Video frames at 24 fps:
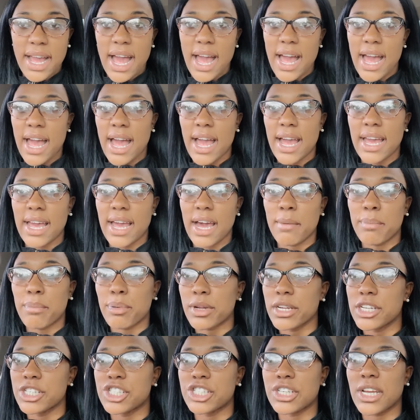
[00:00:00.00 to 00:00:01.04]
I
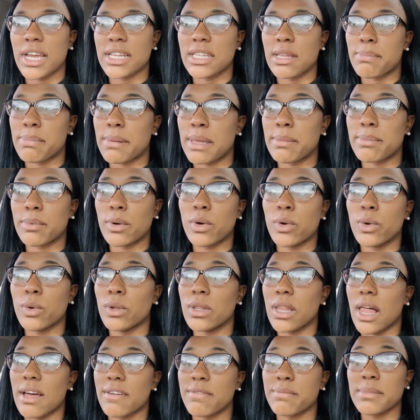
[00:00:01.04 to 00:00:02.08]
appreciate the people who
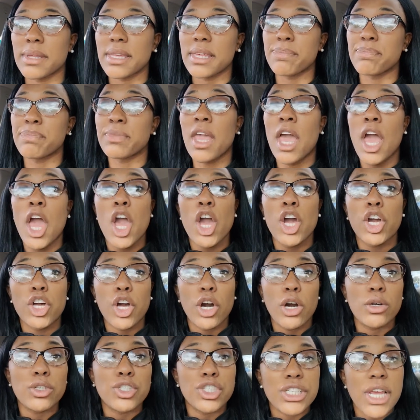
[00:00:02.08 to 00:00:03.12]
love me.
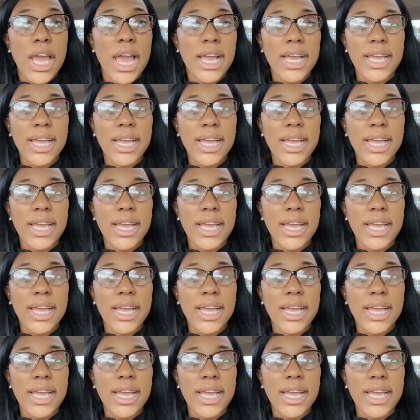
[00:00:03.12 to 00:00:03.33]
Go check